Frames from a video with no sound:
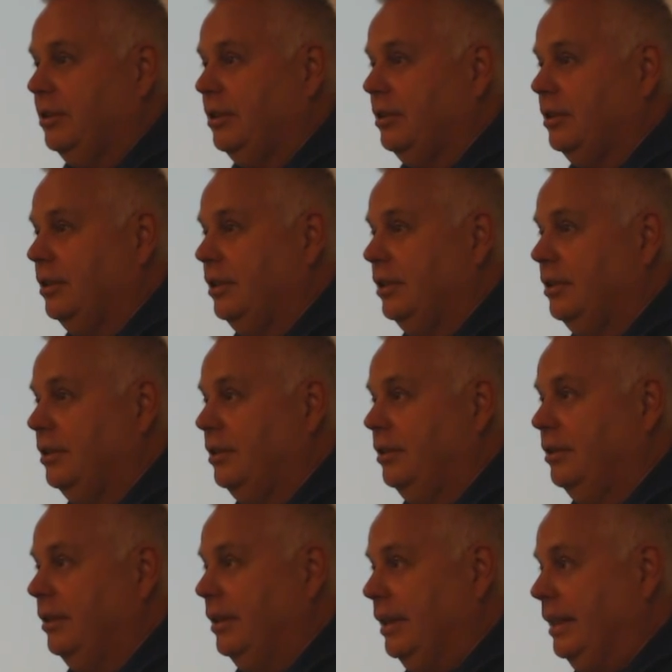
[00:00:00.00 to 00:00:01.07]
that
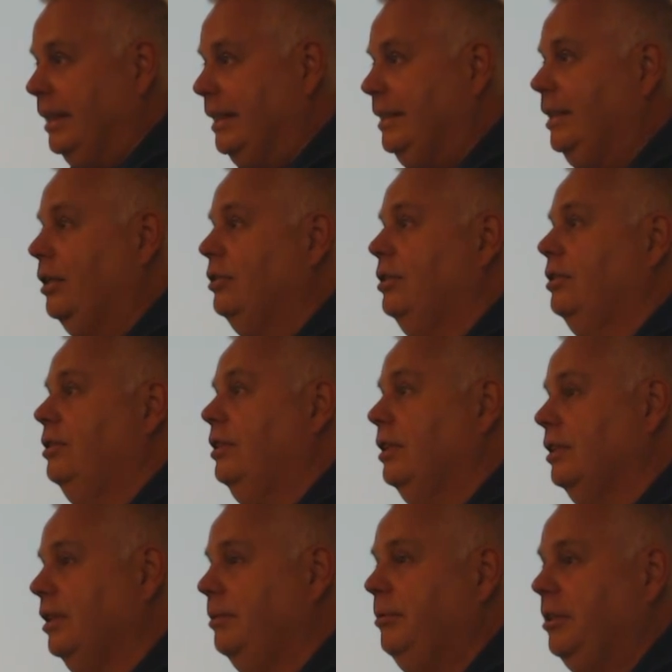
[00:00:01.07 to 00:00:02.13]
tells us the
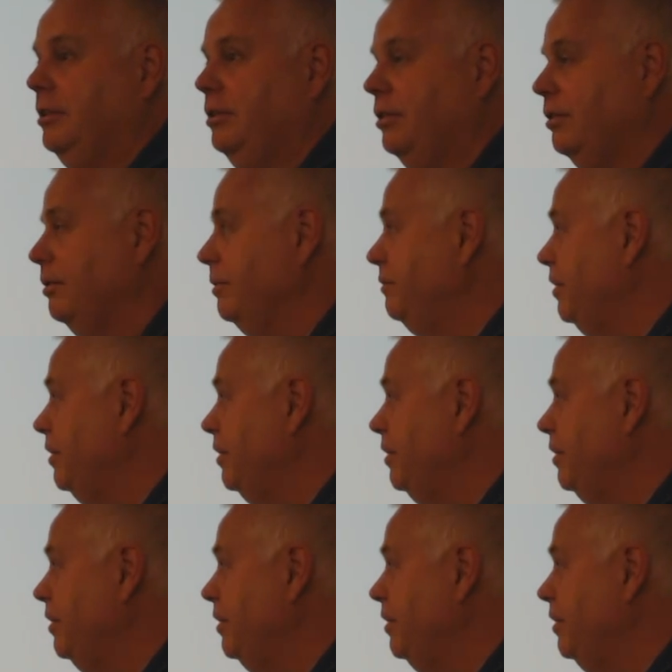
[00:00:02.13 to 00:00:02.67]
limits to